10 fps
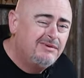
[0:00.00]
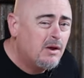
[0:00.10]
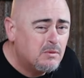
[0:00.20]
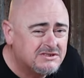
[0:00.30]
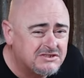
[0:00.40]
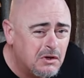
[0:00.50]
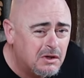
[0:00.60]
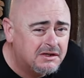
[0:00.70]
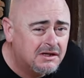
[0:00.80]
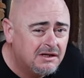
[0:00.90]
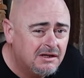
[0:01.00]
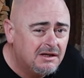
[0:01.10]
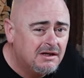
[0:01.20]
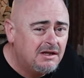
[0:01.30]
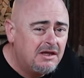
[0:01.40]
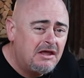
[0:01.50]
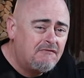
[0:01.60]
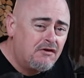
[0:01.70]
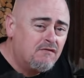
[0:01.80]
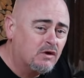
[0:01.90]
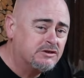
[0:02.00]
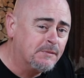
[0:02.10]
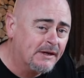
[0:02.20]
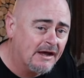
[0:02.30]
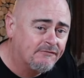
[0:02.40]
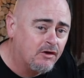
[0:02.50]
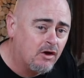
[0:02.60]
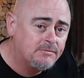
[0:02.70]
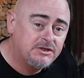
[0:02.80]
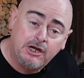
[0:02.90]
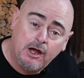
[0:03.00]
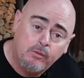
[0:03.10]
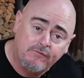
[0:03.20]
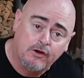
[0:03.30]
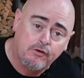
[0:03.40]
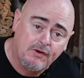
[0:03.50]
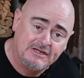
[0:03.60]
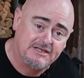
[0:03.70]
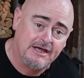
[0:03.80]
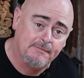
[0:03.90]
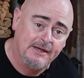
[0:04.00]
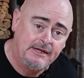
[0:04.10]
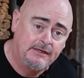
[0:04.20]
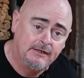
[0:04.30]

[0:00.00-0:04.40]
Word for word: No, it's not. If you watch me enough times, you know we've got to rest our meat.